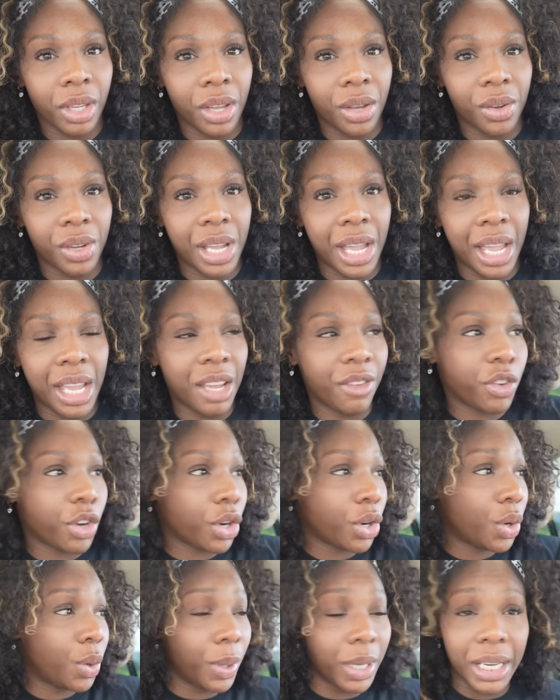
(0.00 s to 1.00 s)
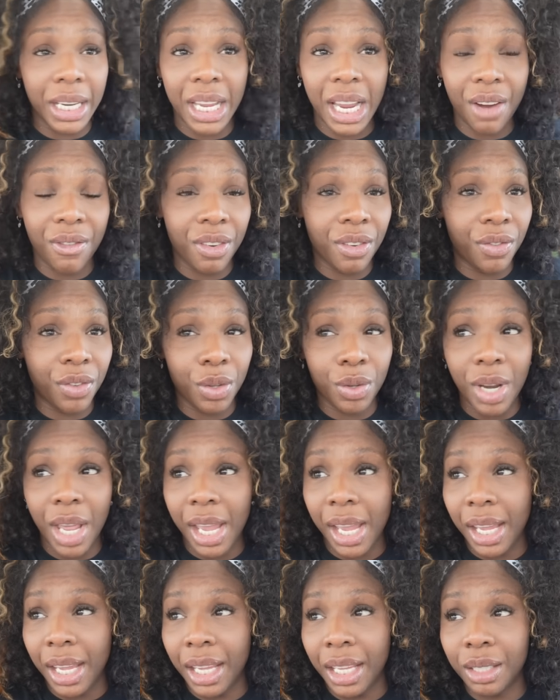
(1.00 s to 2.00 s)
Okay, if you're quitting every few
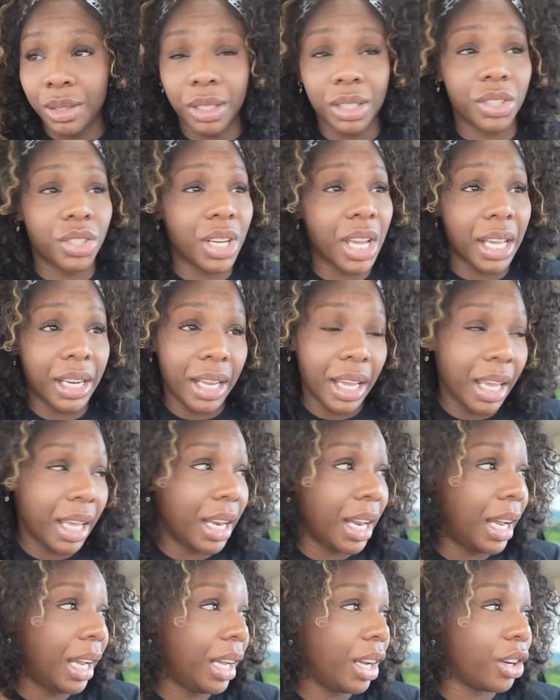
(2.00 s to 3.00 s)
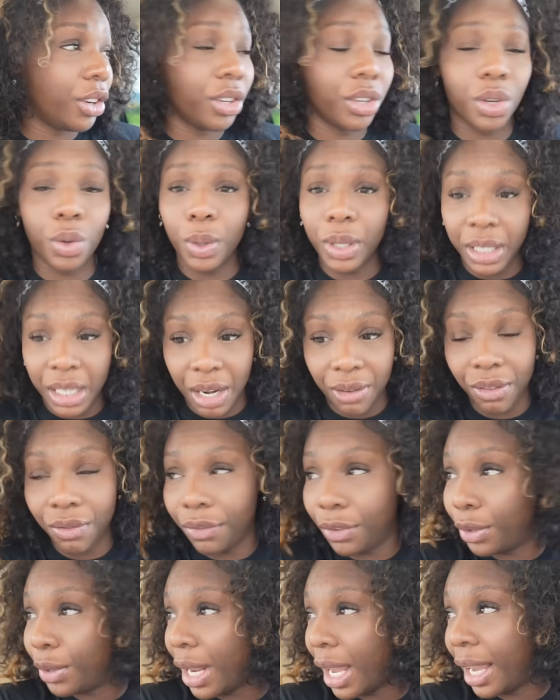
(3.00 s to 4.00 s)
days because you got a headache, or you're quitting
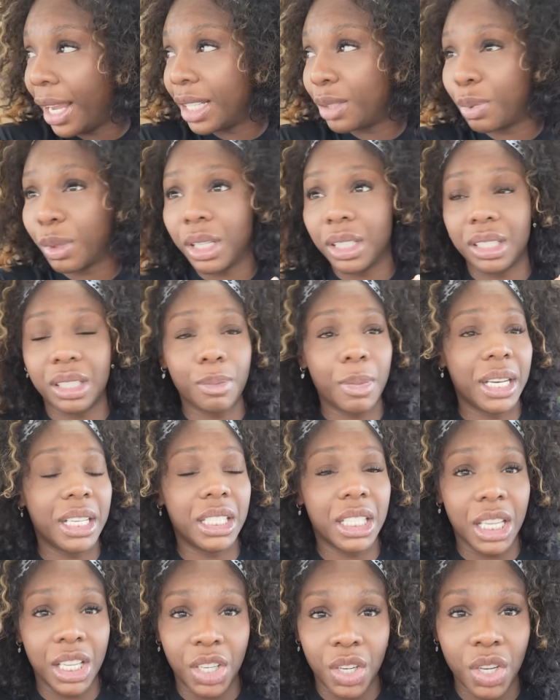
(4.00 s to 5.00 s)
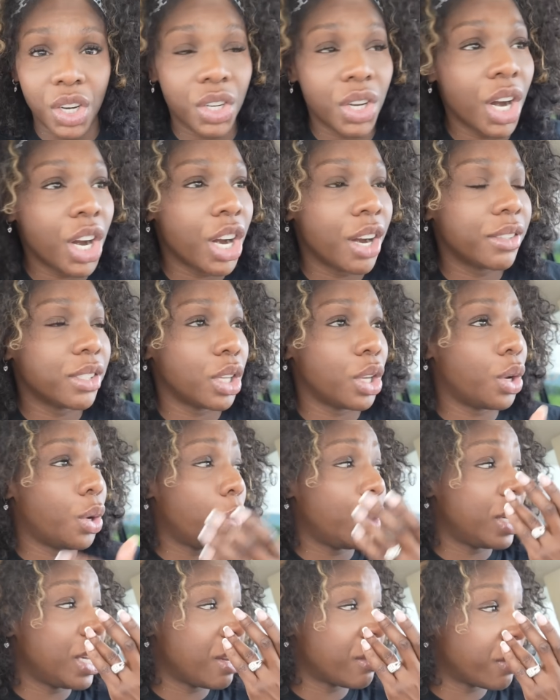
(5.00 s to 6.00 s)
every few days because somebody's getting on your nerves, or you're
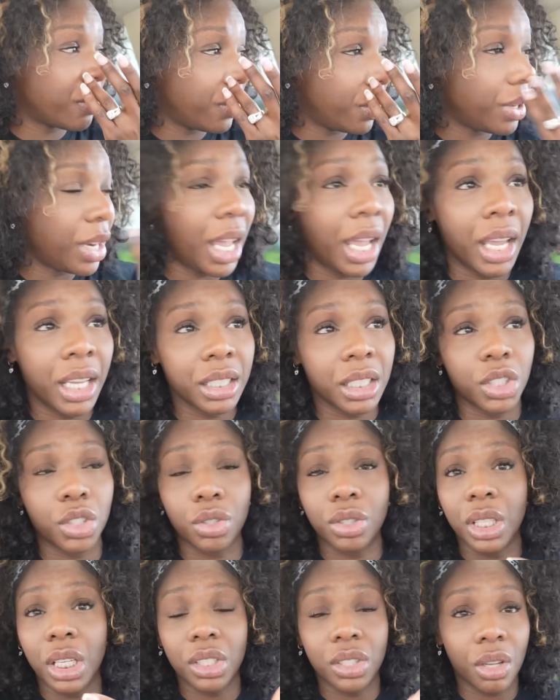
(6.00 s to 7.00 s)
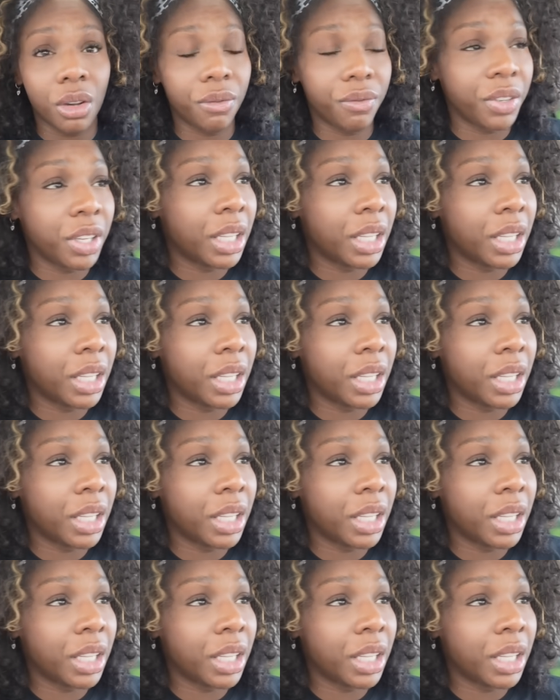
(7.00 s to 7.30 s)
quitting every few days because you just don't